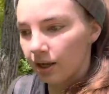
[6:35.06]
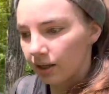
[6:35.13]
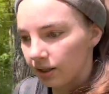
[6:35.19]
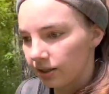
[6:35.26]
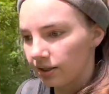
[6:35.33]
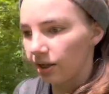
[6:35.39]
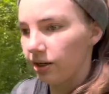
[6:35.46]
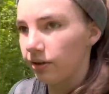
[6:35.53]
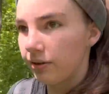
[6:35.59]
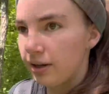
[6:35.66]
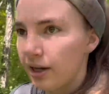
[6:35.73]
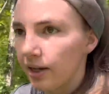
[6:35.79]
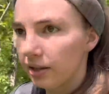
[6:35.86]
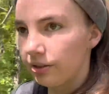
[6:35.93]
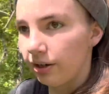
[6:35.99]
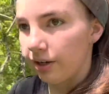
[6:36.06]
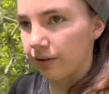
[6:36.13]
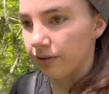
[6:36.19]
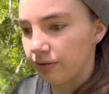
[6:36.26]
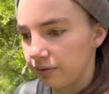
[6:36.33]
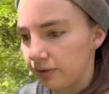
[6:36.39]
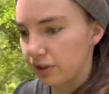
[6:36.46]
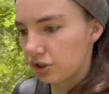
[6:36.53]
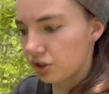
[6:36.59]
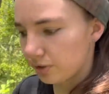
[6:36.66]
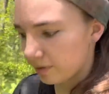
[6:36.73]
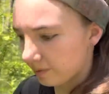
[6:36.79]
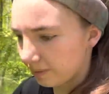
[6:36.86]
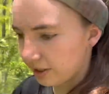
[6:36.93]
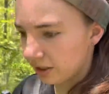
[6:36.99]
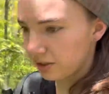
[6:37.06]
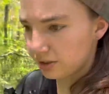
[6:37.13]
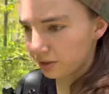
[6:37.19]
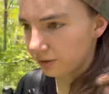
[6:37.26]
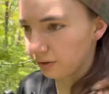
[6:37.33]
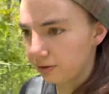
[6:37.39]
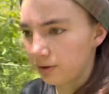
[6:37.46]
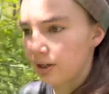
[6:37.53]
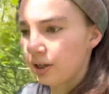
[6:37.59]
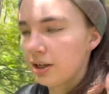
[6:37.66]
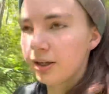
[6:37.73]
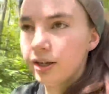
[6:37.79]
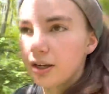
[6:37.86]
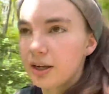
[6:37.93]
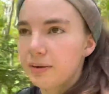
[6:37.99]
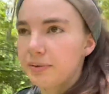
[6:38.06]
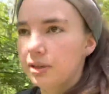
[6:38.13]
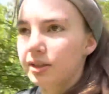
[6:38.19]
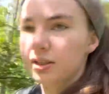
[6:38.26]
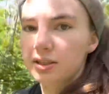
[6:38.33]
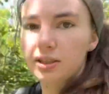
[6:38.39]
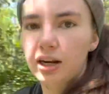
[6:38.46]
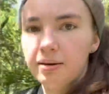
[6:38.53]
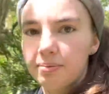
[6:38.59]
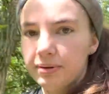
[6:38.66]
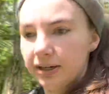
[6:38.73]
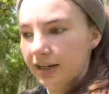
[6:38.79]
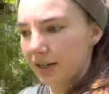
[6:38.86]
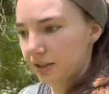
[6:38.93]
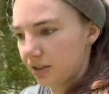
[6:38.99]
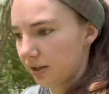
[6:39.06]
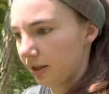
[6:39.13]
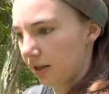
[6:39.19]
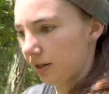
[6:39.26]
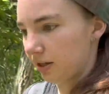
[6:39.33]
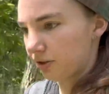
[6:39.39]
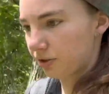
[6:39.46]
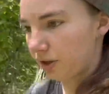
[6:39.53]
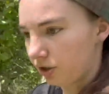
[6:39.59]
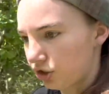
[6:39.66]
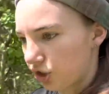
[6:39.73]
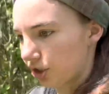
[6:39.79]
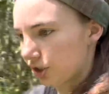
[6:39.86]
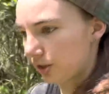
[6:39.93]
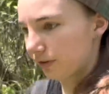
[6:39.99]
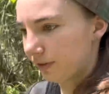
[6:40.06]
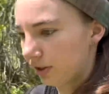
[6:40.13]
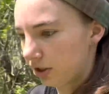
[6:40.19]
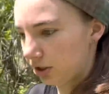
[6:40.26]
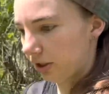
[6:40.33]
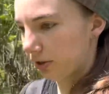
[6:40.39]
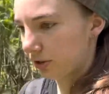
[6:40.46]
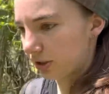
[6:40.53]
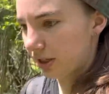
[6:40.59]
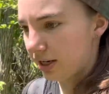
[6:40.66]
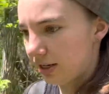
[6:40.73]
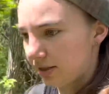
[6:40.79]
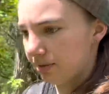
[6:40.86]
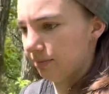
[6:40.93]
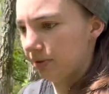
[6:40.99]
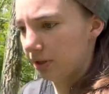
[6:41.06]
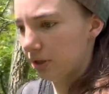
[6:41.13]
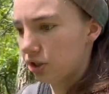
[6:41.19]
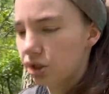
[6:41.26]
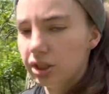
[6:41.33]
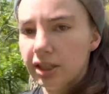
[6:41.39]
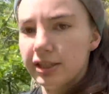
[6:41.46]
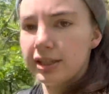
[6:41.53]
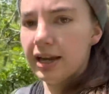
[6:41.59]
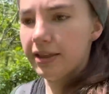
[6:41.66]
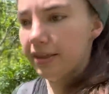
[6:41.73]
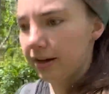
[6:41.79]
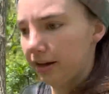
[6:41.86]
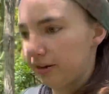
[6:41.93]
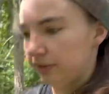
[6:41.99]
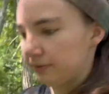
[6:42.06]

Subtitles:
So I don't know, I'm not sure what I'm gonna do. I'm gonna stop when I get to the trail junction for the shelter and eat some lunch and decide there.